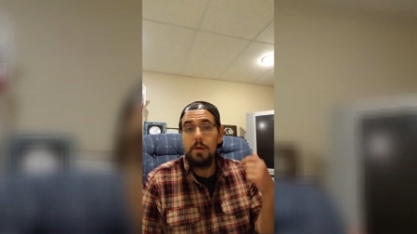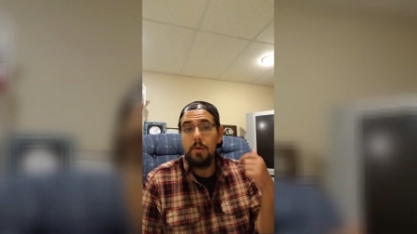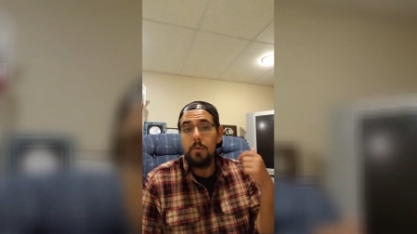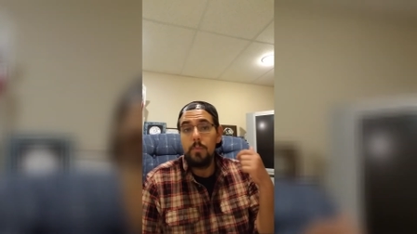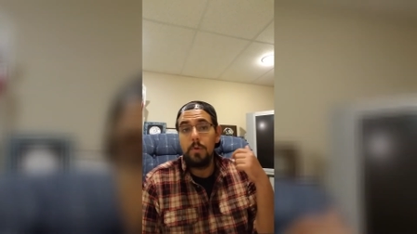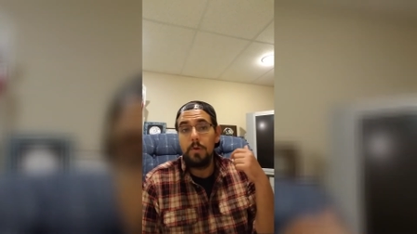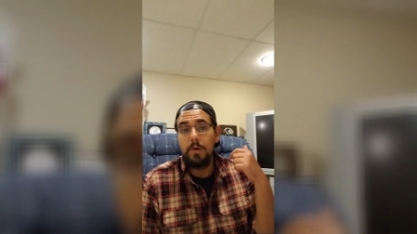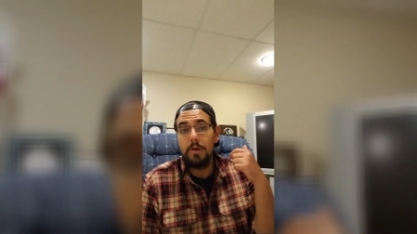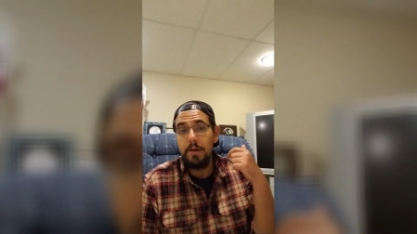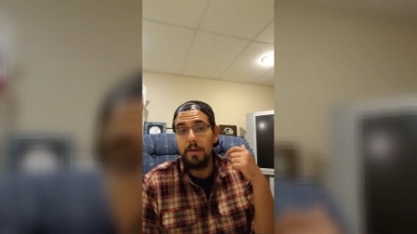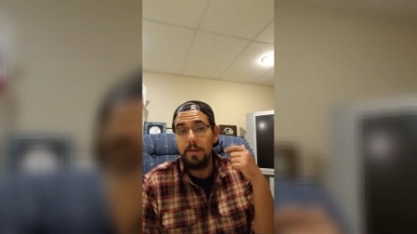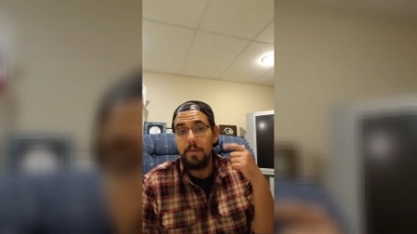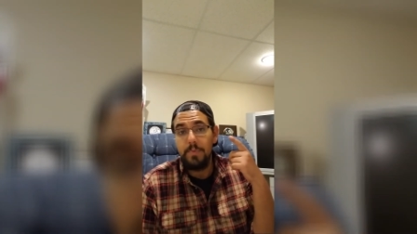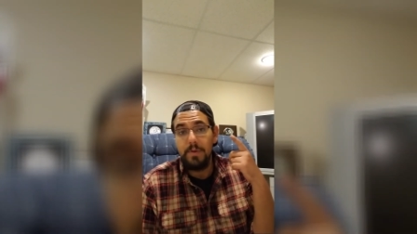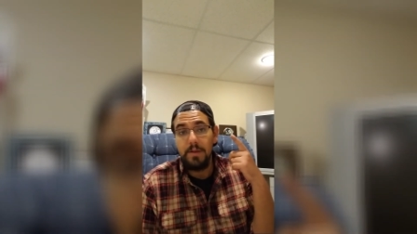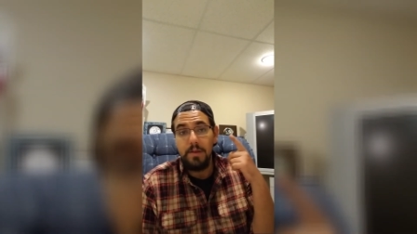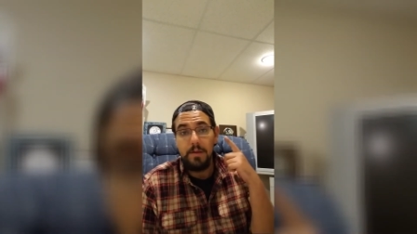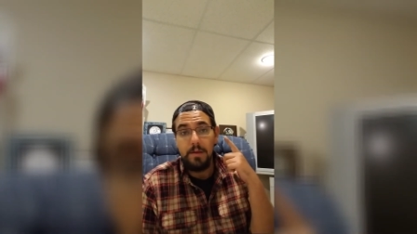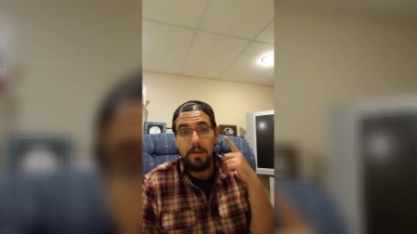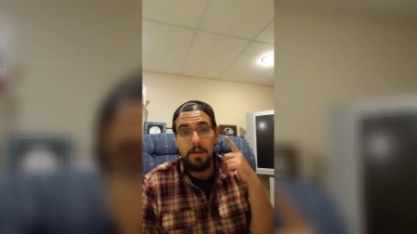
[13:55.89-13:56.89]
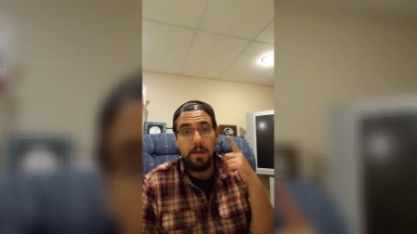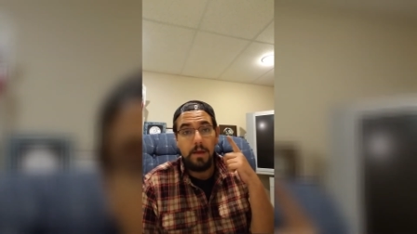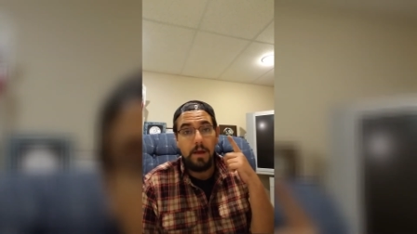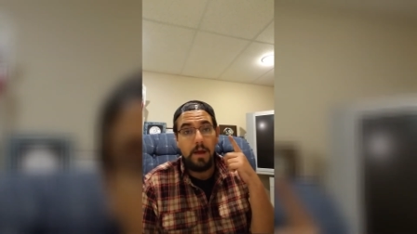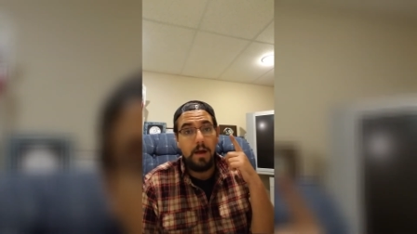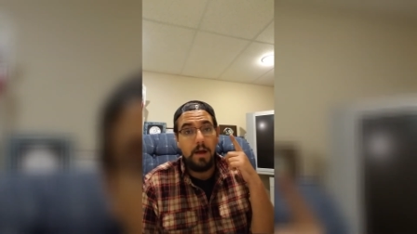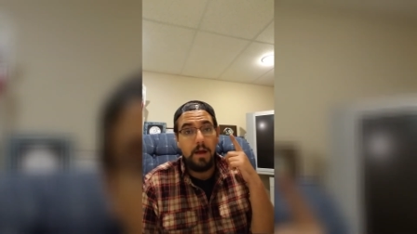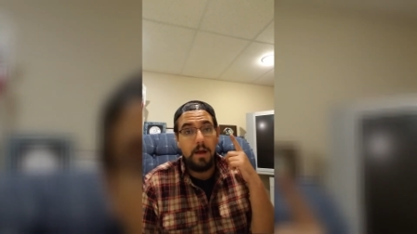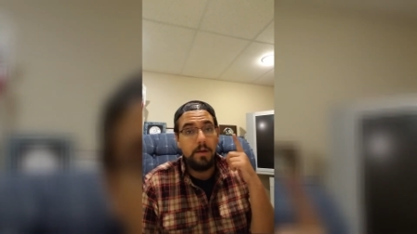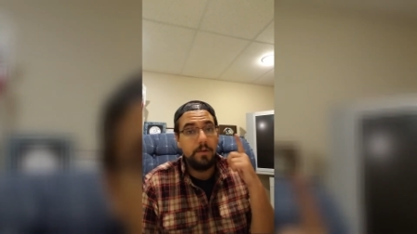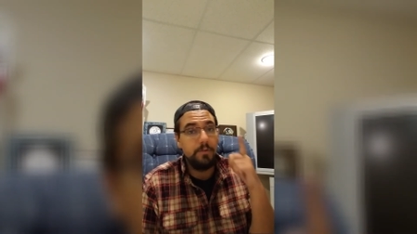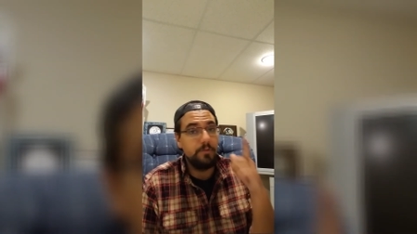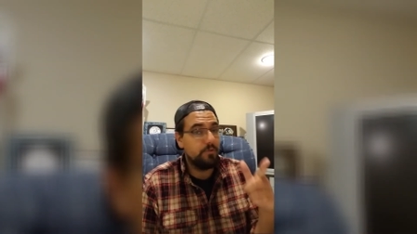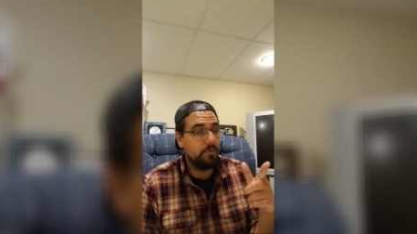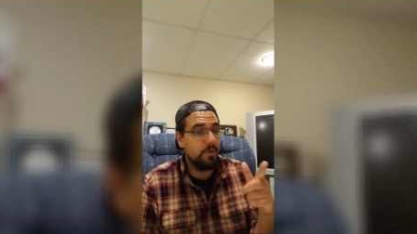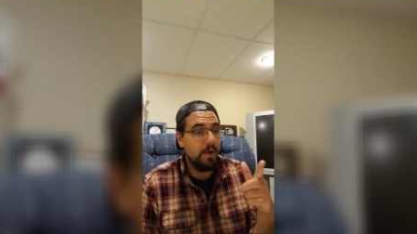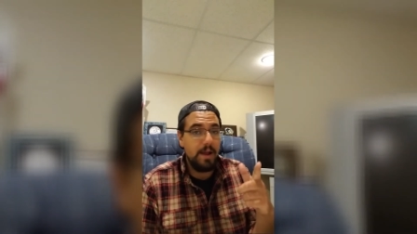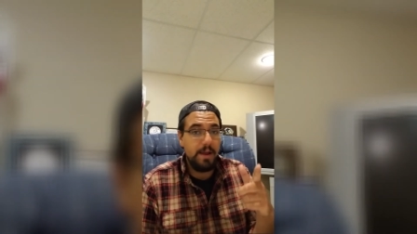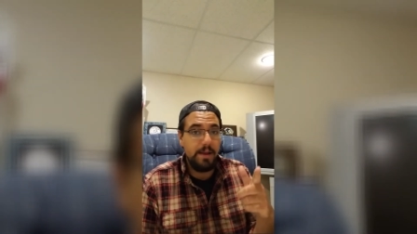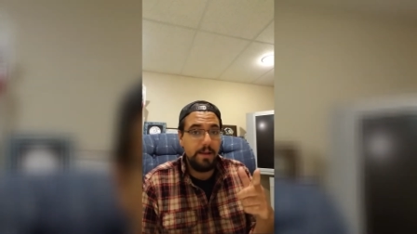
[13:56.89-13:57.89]
We're going to be
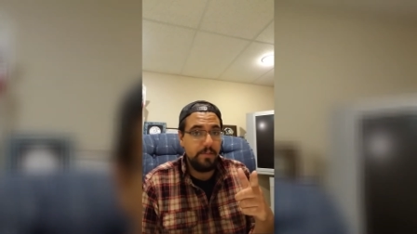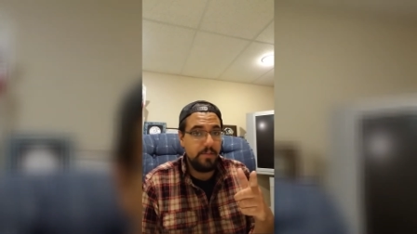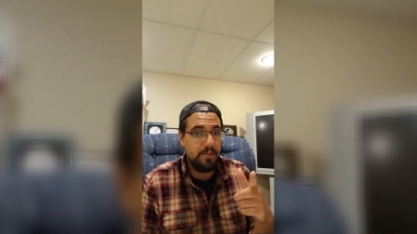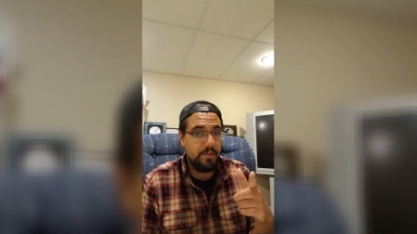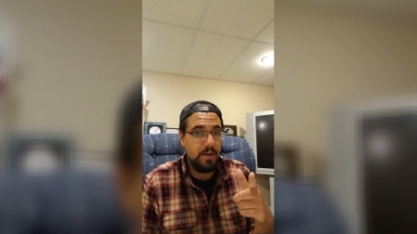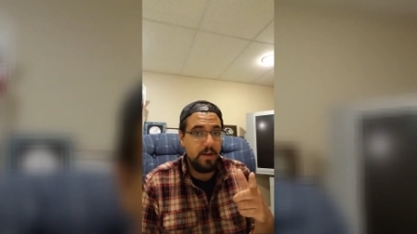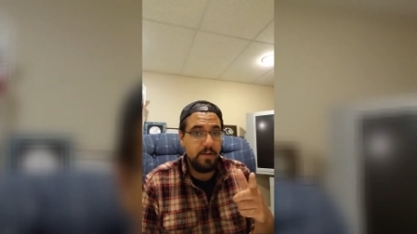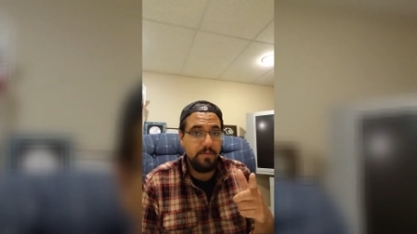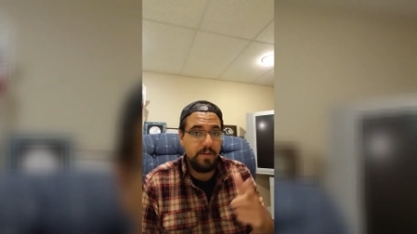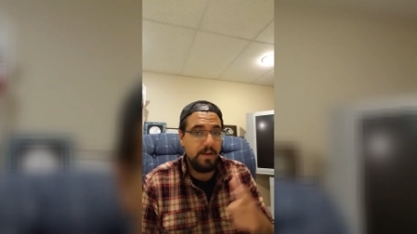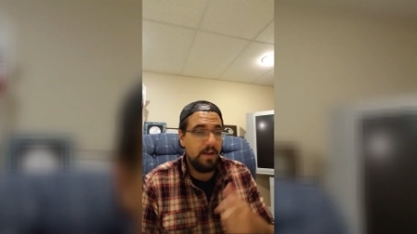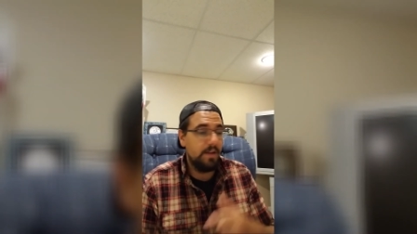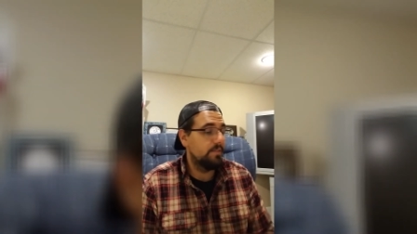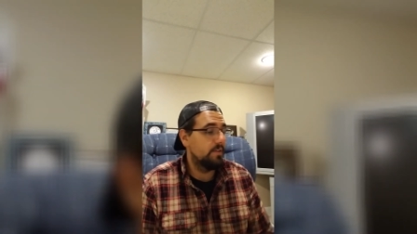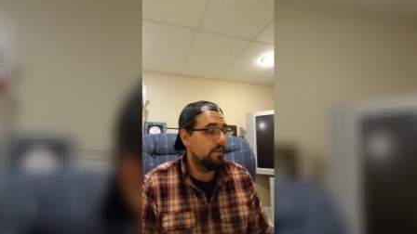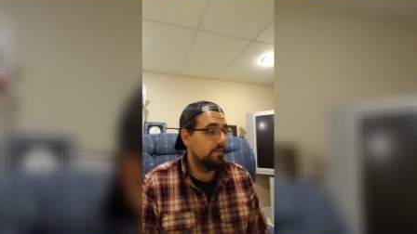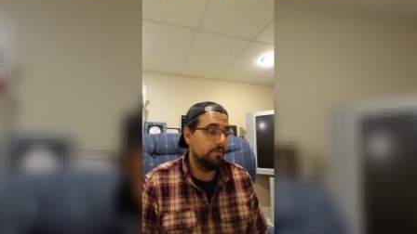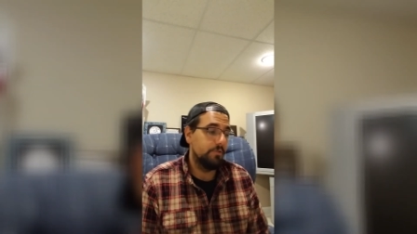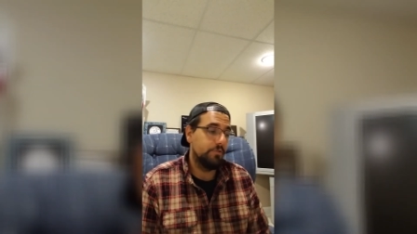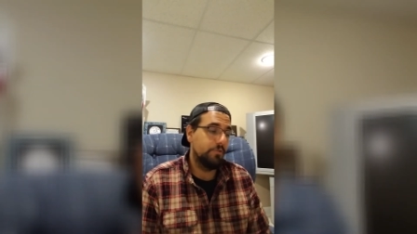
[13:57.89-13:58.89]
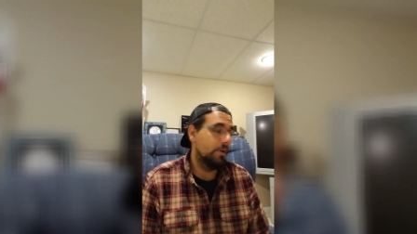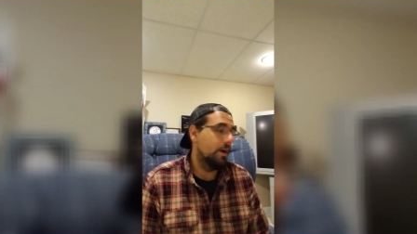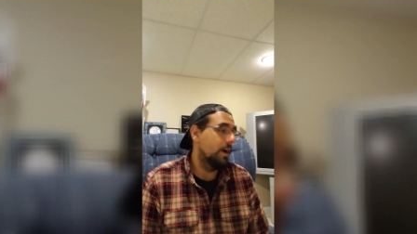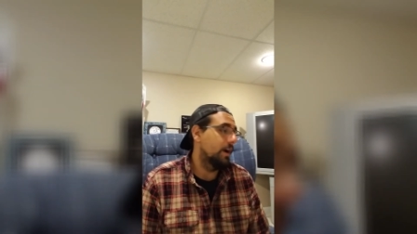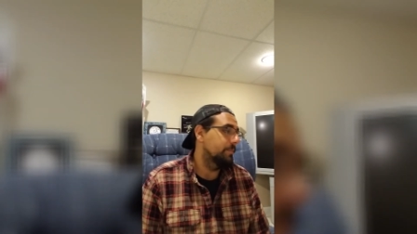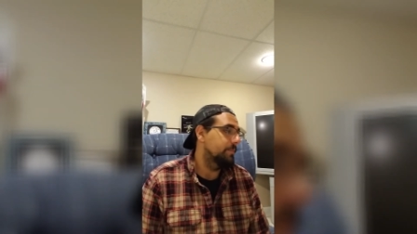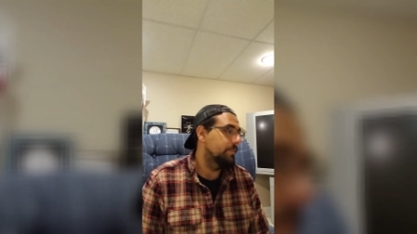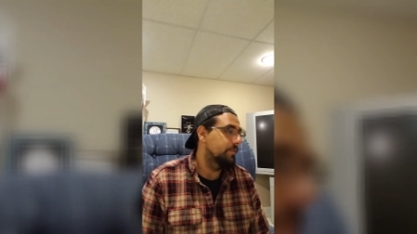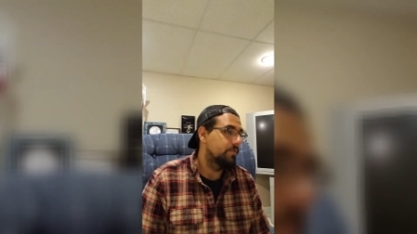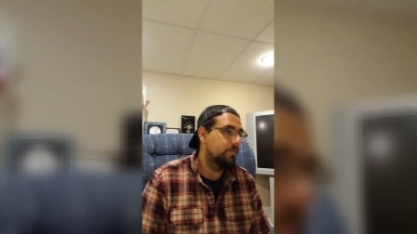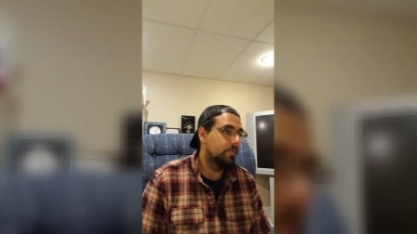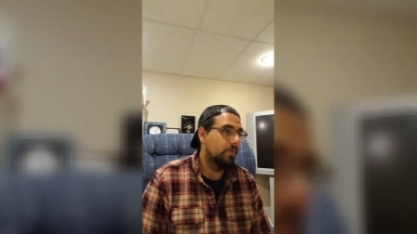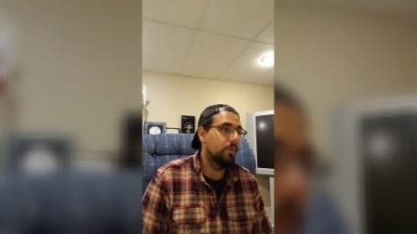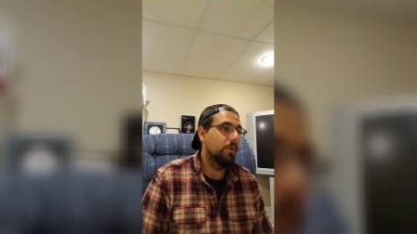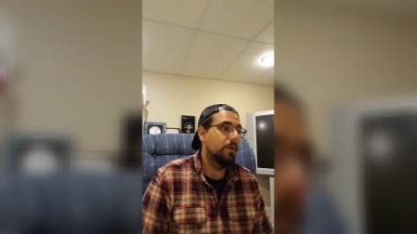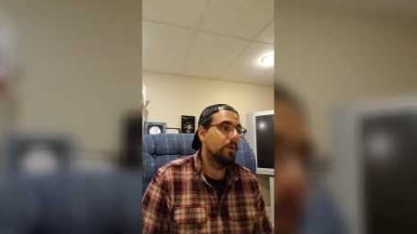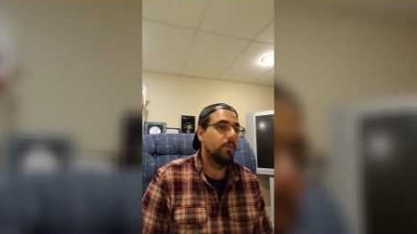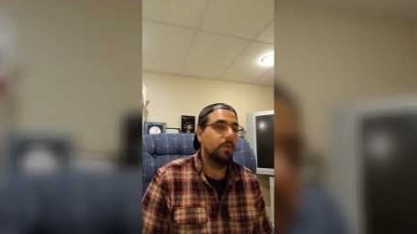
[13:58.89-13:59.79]
trying stuff I've never tried before.